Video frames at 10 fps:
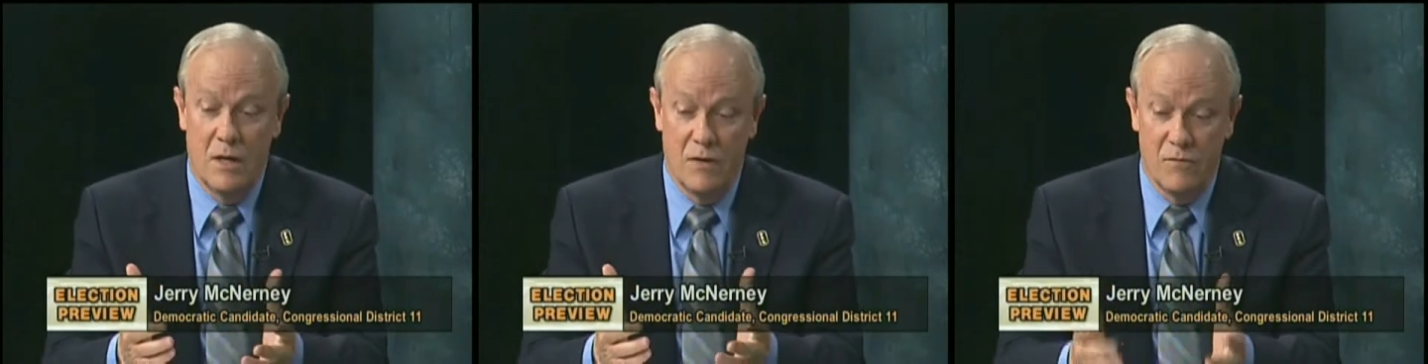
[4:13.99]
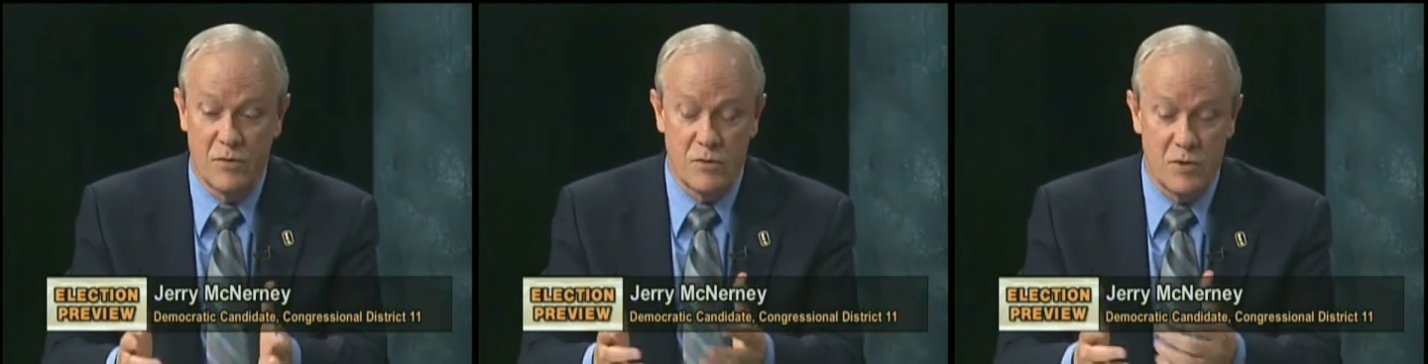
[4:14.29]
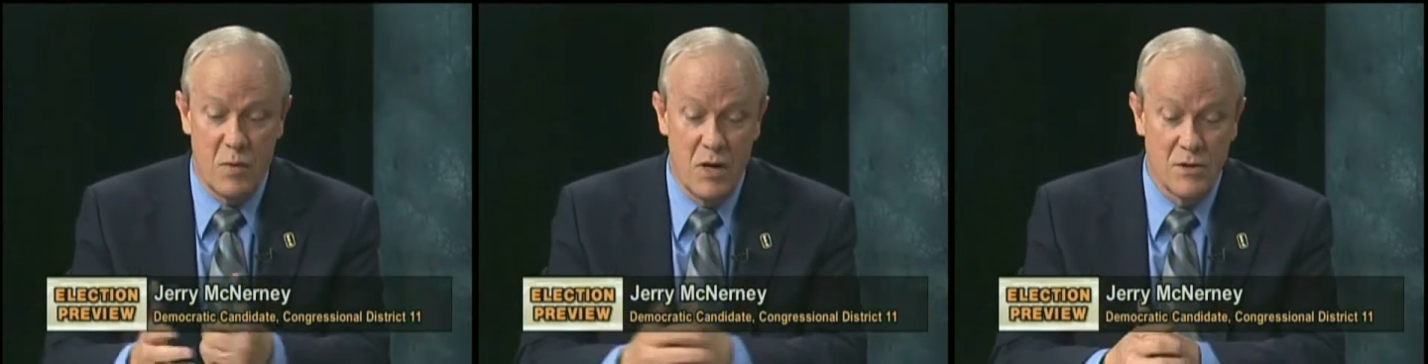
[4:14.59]
first
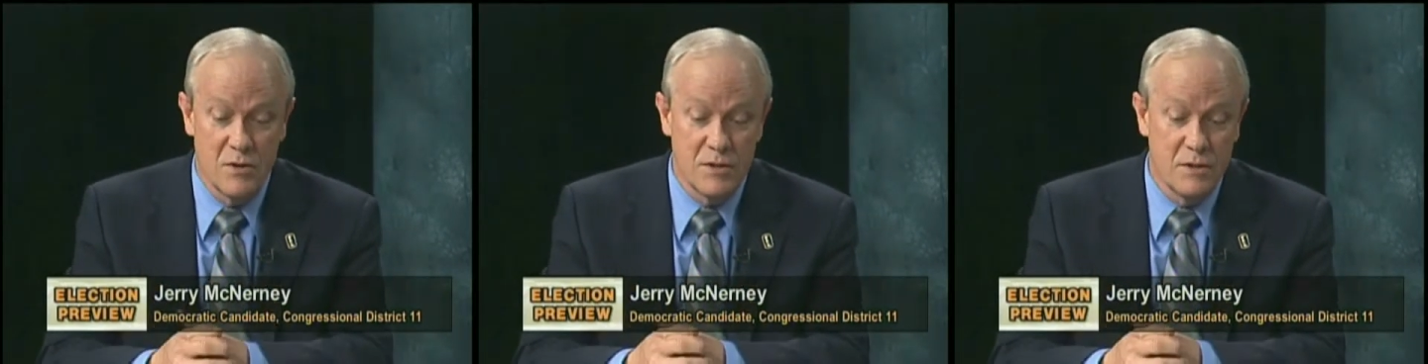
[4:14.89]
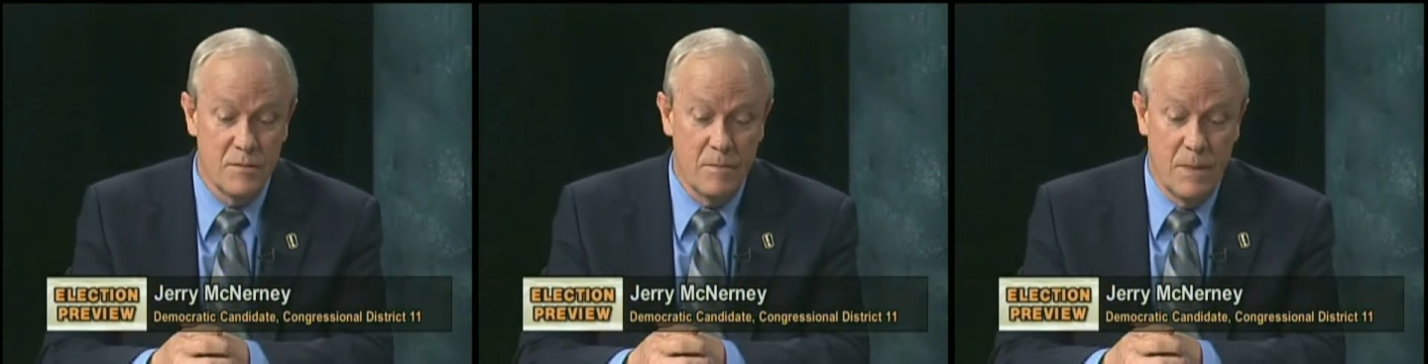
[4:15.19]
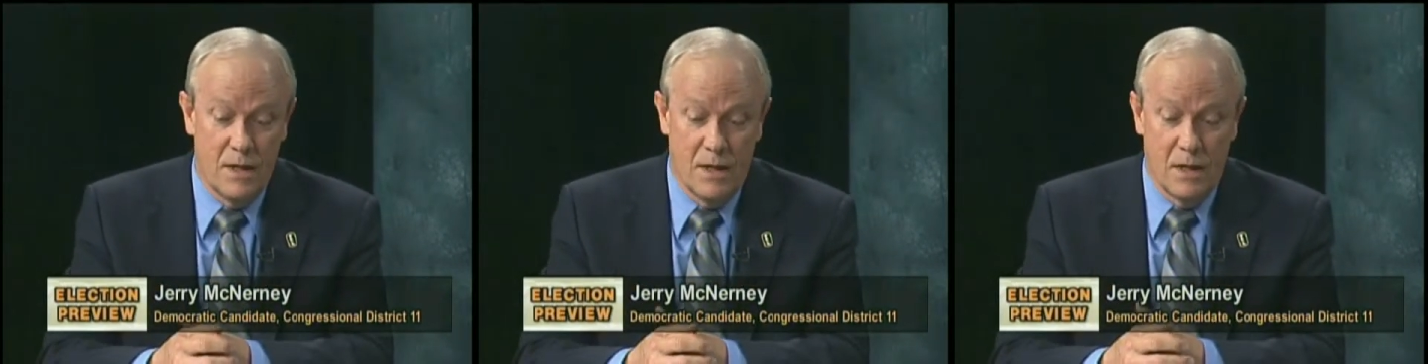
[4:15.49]
responders.
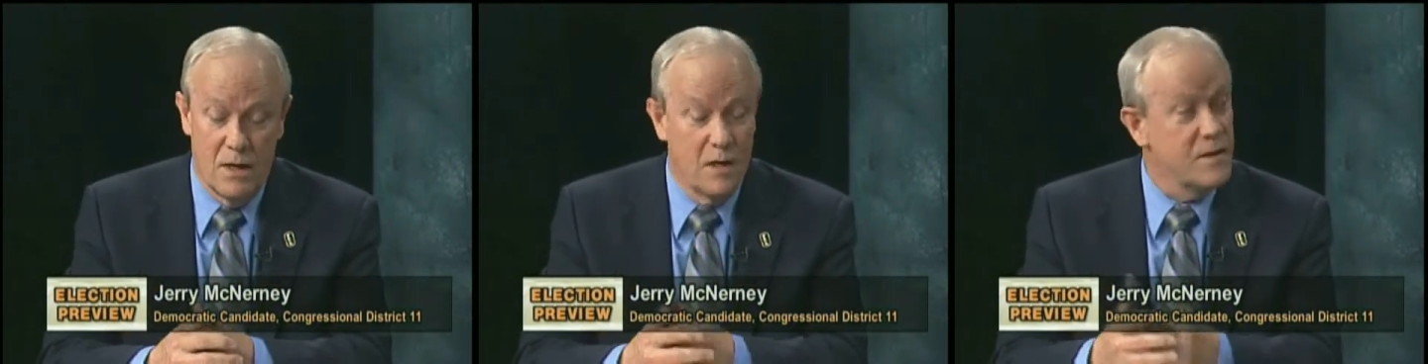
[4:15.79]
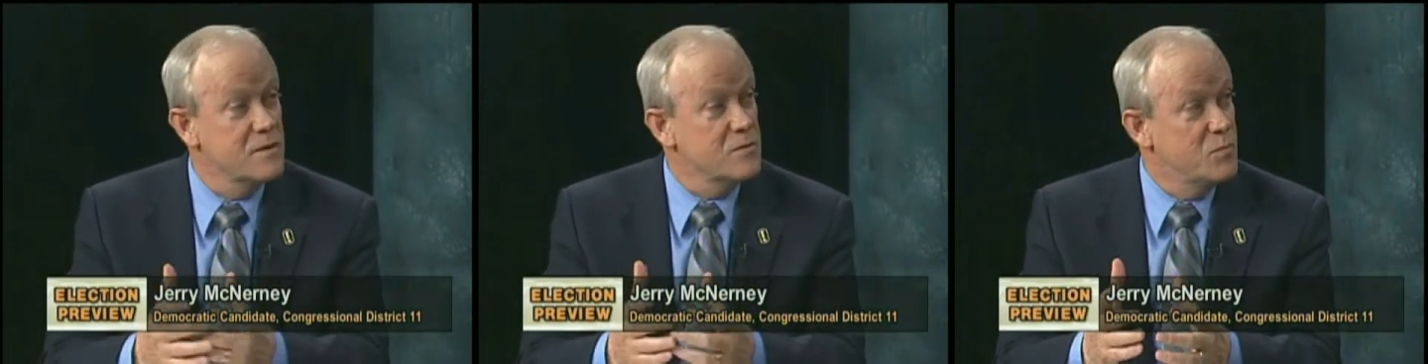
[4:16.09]
And I think it's